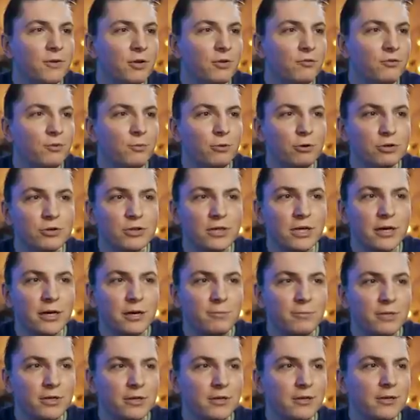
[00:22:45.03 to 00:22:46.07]
One of the most
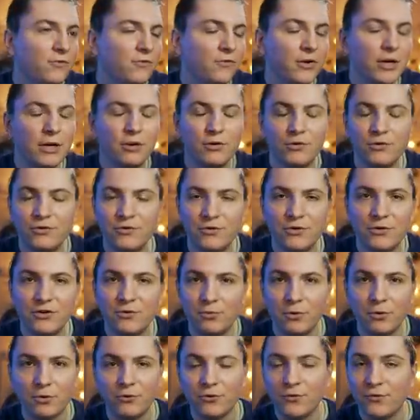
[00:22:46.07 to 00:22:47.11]
common frequency
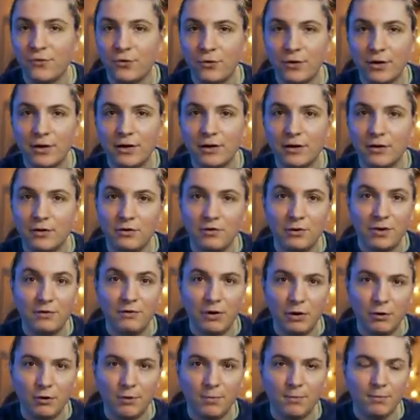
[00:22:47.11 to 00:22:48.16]
response for a
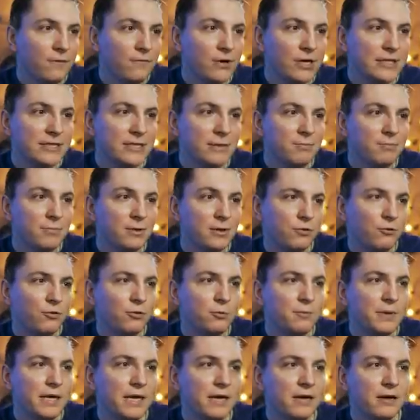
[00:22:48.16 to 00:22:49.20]
living room. For example,
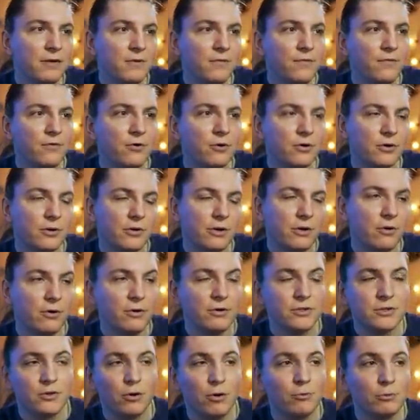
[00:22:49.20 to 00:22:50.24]
you'll be hearing 40
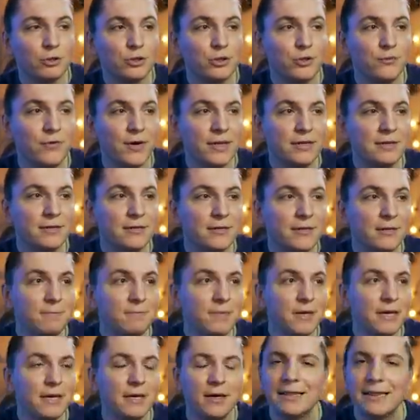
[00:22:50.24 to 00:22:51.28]
Hz almost 20
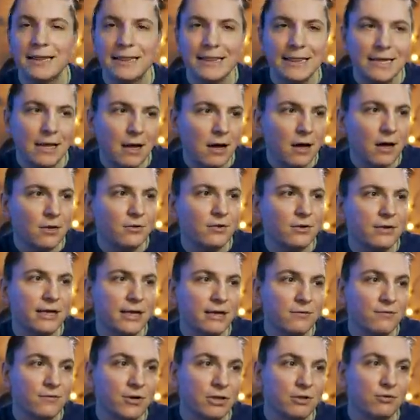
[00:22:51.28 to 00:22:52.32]
dB louder
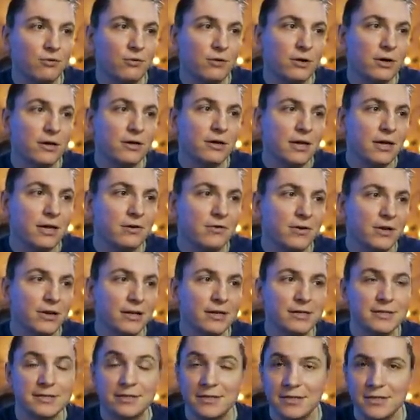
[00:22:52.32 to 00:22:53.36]
than what you are
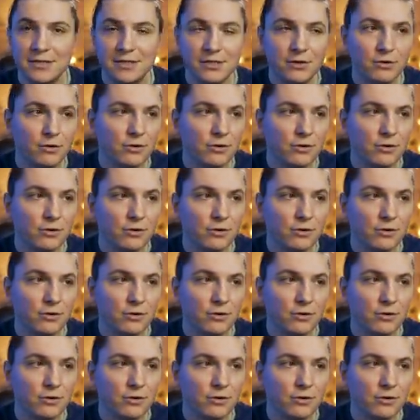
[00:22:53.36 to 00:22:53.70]
hearing 60